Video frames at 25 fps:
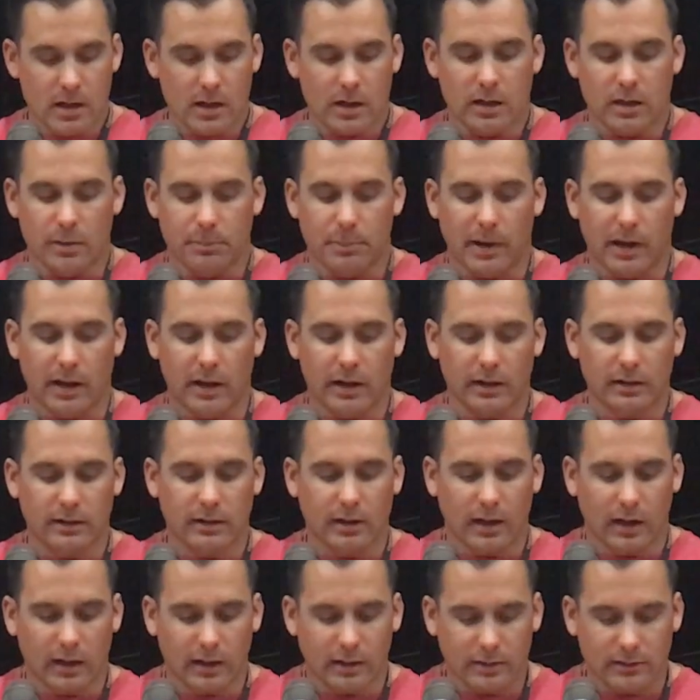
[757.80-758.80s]
In a panic,
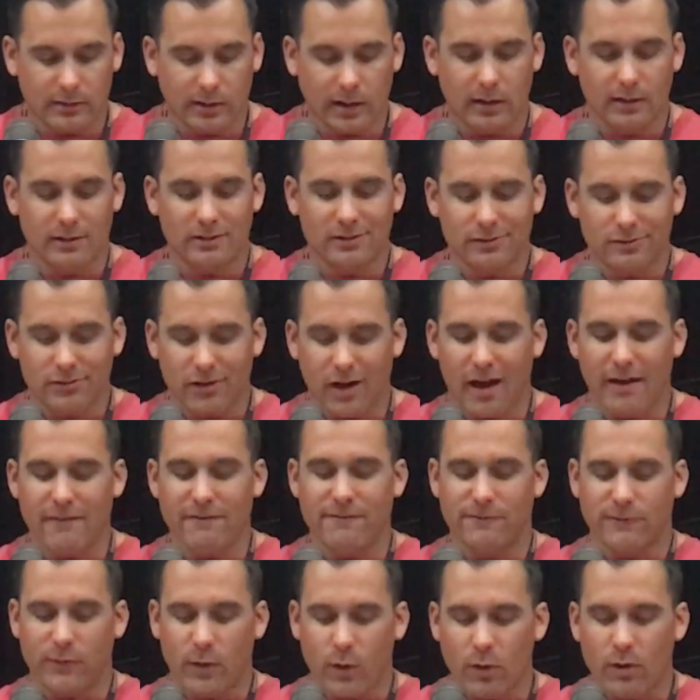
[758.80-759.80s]
I decided to drive
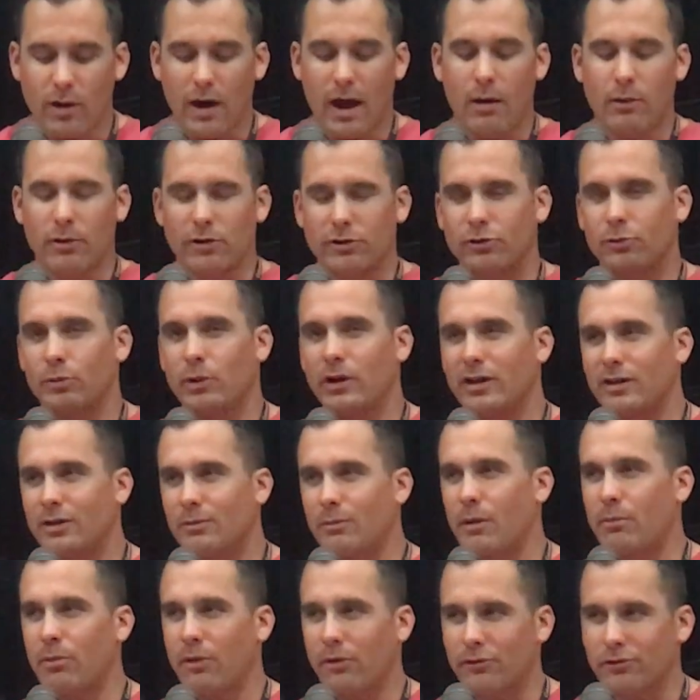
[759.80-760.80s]
4 hours away to
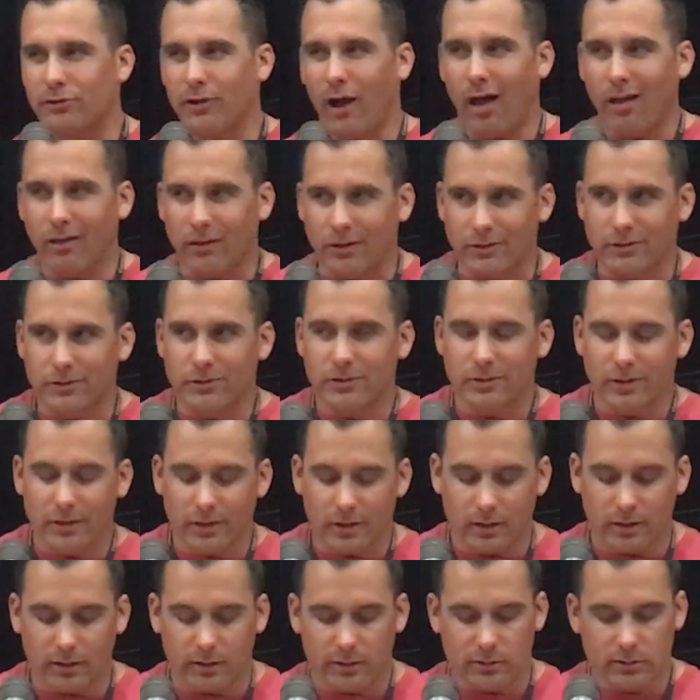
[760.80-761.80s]
my brother's college
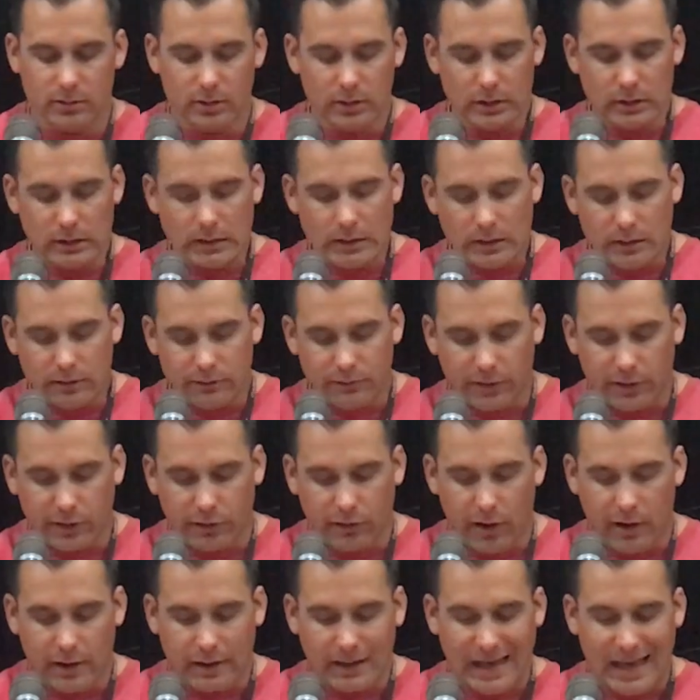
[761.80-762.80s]
to
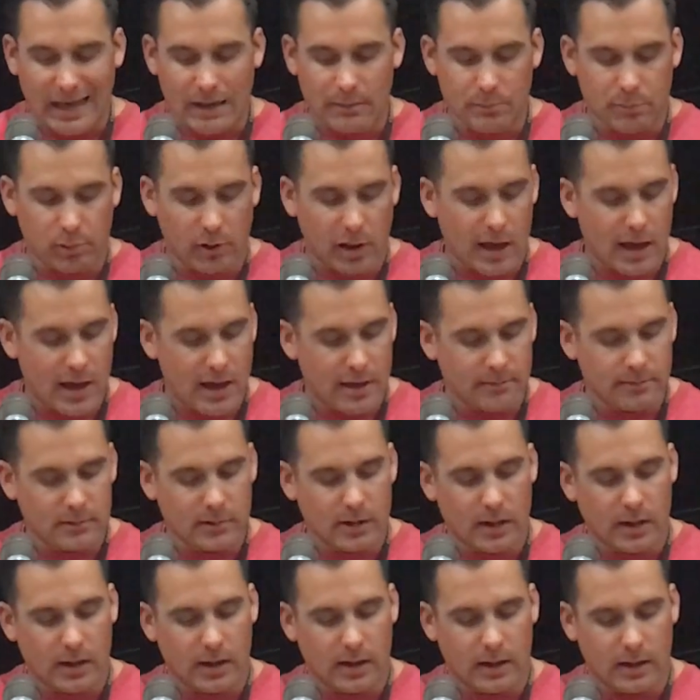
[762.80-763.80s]
figure out a game plan,
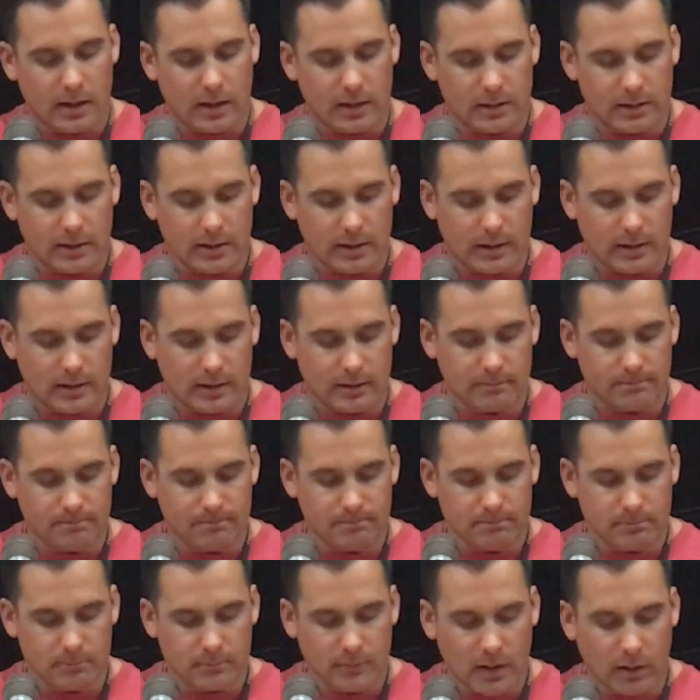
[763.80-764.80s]
and
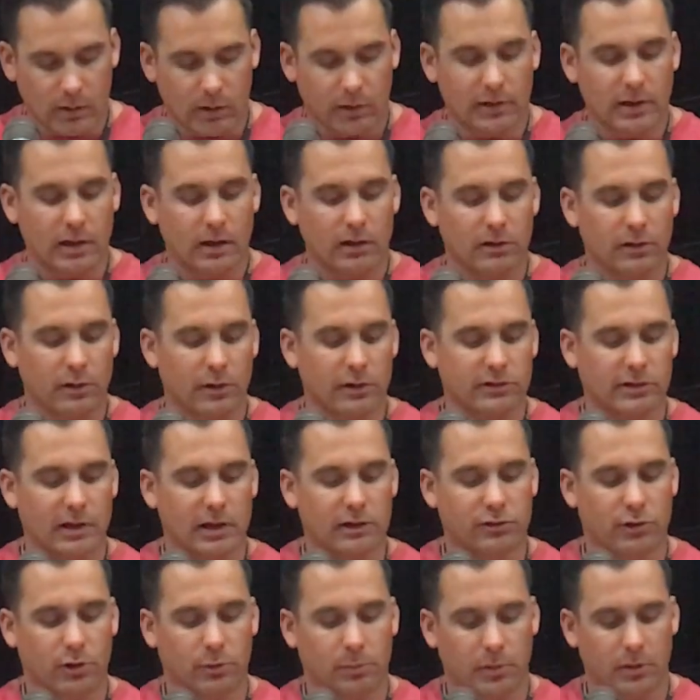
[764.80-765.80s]
the Illinois
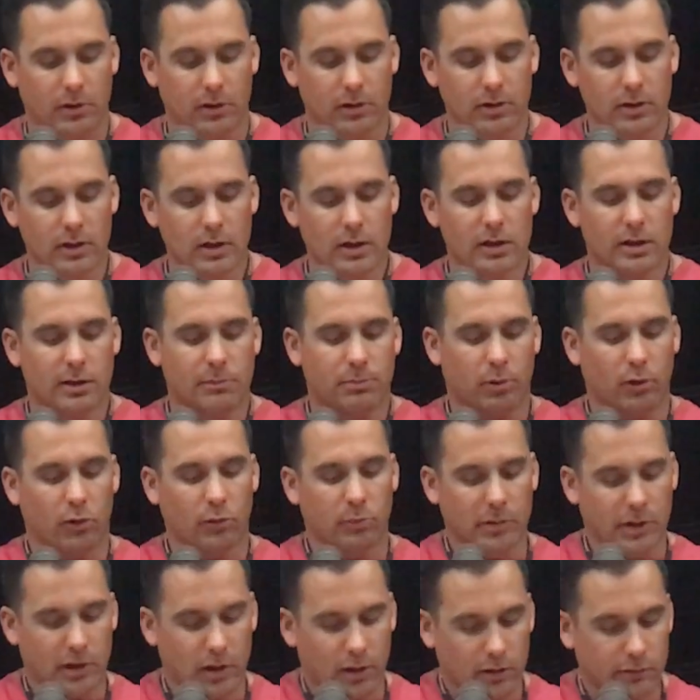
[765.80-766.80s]
State Trooper that pulled
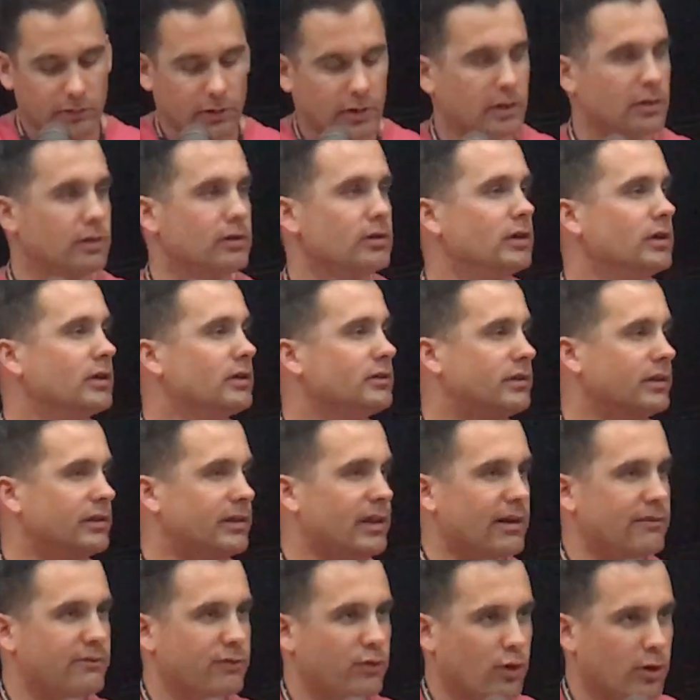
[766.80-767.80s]
me over did
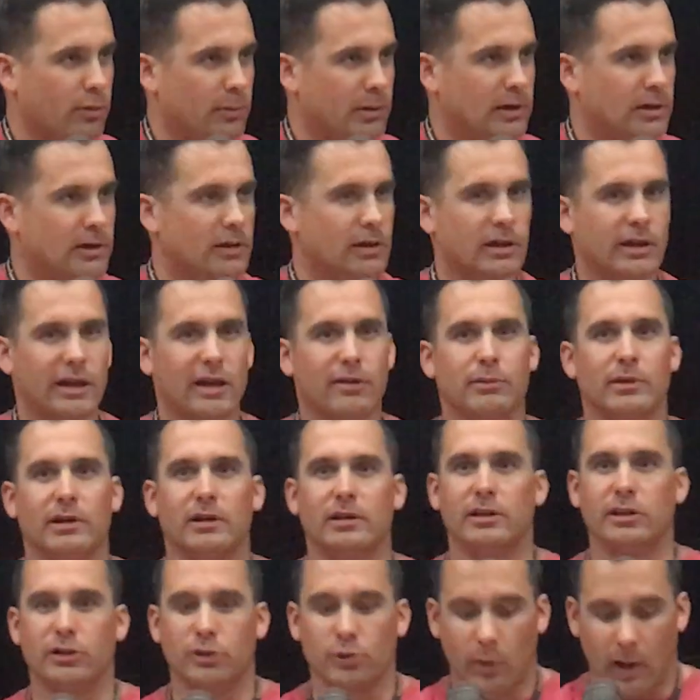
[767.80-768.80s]
that for me and gave me a
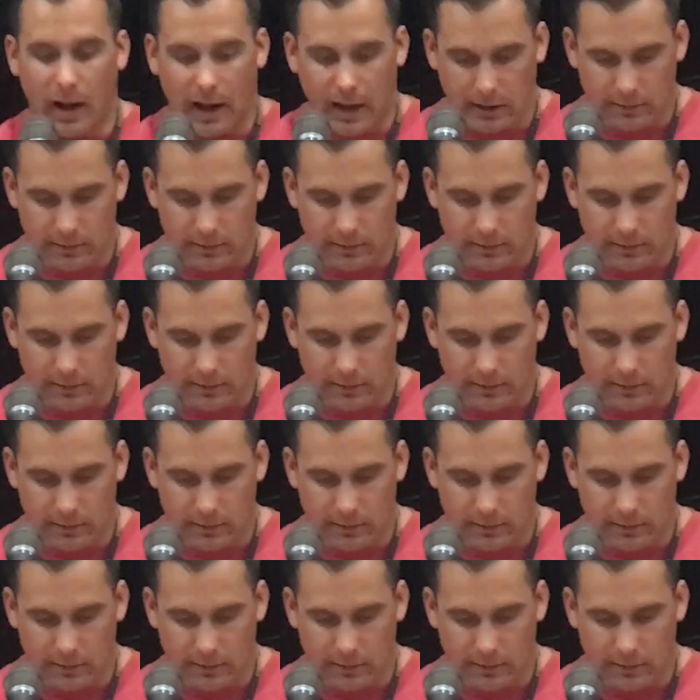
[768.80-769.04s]
DUI.